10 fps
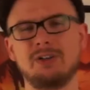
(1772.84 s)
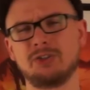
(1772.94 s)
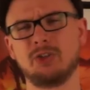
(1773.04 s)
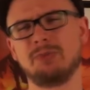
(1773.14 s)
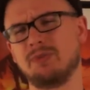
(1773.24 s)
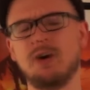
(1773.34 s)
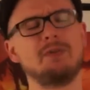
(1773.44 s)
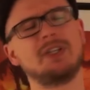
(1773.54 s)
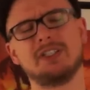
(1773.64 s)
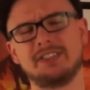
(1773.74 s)
Also,
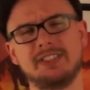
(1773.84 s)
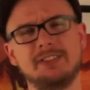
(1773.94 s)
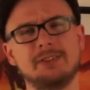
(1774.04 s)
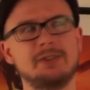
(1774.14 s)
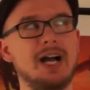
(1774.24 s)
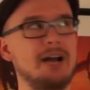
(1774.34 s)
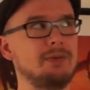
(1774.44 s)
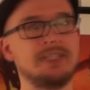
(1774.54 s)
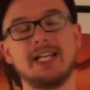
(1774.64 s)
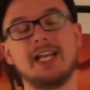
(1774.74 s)
before we continue,
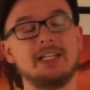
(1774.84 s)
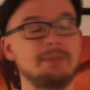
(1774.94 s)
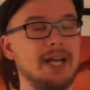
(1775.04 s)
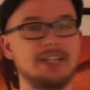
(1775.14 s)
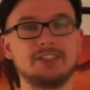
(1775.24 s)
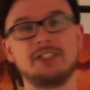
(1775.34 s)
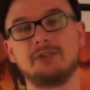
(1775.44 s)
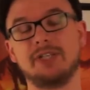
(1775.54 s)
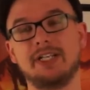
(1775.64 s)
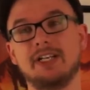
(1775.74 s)
I will gladly bash on
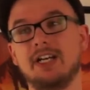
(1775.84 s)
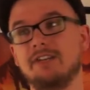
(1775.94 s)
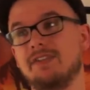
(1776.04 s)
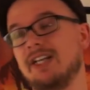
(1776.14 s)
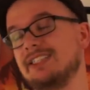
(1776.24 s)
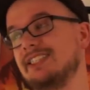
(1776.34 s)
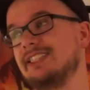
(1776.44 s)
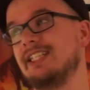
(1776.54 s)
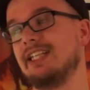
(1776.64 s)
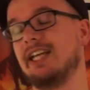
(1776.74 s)
a creator if I
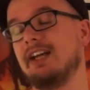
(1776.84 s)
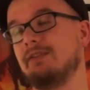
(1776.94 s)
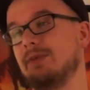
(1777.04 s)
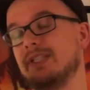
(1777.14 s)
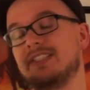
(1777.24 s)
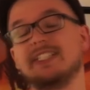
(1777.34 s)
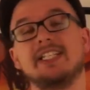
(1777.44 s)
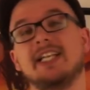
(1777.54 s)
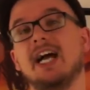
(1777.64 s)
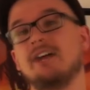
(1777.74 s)
see that they have been
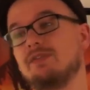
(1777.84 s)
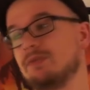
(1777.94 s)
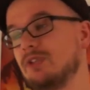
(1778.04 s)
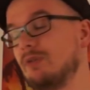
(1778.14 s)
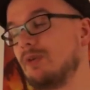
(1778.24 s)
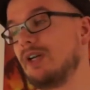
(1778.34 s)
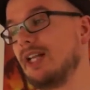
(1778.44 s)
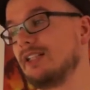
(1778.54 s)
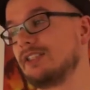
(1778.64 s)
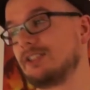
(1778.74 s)
stealing art from
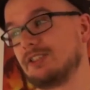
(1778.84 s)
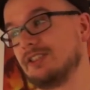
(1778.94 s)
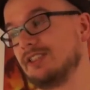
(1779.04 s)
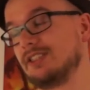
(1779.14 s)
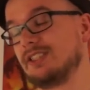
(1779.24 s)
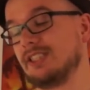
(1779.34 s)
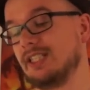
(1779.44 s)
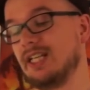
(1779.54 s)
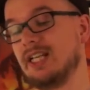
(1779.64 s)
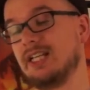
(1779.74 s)
someone else, because
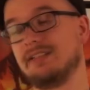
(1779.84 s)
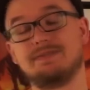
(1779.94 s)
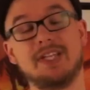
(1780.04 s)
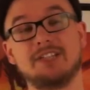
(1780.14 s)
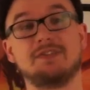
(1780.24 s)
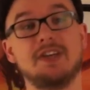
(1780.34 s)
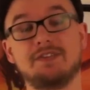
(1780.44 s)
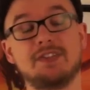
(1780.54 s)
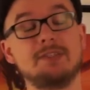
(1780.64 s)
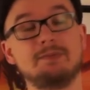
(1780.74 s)
that's
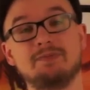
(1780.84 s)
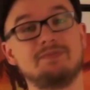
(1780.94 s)
theft.